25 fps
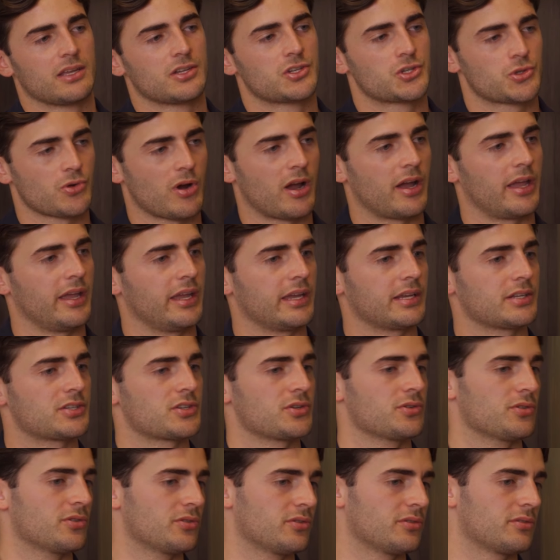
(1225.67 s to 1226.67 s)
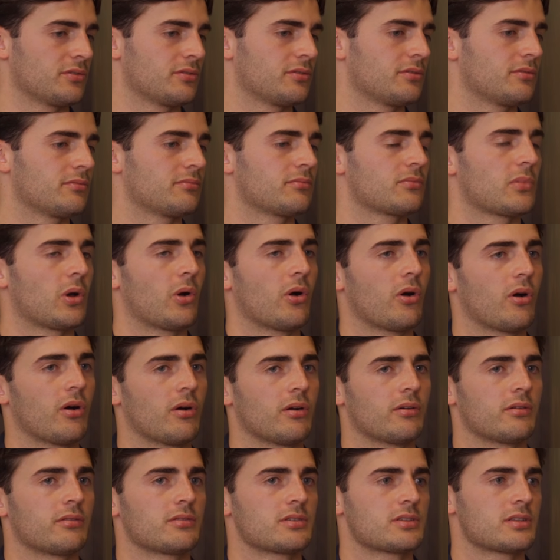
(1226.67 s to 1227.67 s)
trying to,
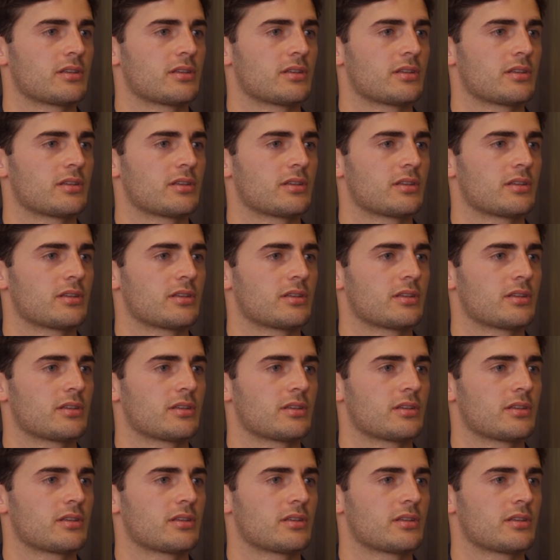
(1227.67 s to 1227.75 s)
or